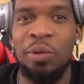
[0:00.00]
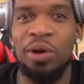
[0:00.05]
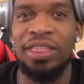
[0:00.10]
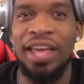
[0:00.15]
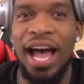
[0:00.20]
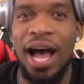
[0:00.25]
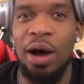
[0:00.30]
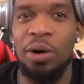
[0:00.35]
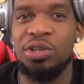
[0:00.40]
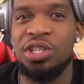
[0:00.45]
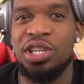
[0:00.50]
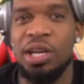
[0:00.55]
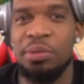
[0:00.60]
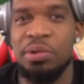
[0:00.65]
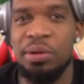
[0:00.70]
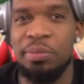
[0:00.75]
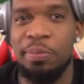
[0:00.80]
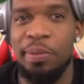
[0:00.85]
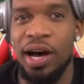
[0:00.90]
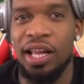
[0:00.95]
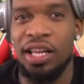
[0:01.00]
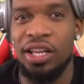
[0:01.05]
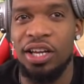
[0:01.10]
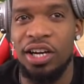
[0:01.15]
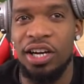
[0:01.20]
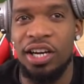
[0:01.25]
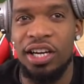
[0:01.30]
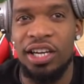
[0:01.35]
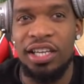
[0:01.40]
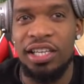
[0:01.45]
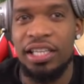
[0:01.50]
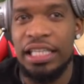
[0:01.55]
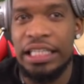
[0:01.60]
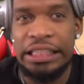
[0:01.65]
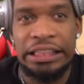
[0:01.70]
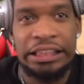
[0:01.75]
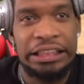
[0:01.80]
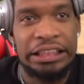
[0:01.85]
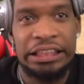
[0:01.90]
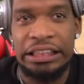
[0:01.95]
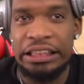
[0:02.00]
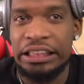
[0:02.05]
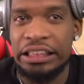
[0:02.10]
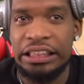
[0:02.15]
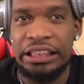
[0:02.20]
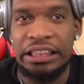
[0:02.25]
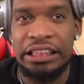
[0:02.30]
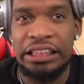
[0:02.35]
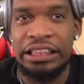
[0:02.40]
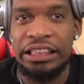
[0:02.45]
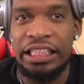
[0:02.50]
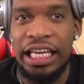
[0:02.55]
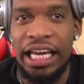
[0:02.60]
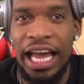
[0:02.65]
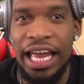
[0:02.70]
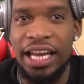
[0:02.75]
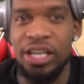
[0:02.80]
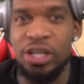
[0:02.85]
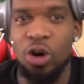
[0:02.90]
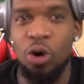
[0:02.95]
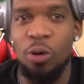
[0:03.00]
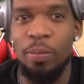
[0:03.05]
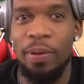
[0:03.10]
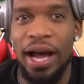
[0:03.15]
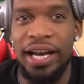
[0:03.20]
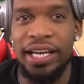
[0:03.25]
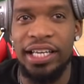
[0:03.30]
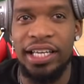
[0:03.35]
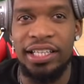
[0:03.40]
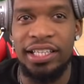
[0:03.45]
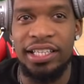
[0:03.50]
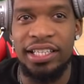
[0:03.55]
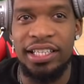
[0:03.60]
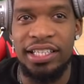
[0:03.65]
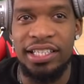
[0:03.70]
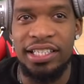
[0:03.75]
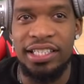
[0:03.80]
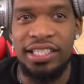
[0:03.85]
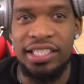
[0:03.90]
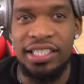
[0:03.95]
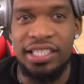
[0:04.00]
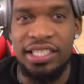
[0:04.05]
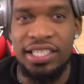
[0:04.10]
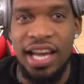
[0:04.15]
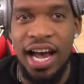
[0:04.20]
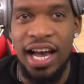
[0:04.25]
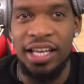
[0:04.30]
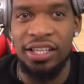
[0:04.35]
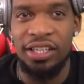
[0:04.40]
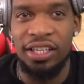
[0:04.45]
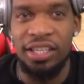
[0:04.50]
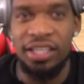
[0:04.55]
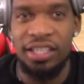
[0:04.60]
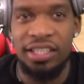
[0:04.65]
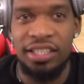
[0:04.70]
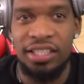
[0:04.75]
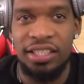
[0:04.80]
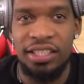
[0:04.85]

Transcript: without Jimmy Butler, they got nobody other than Tyler.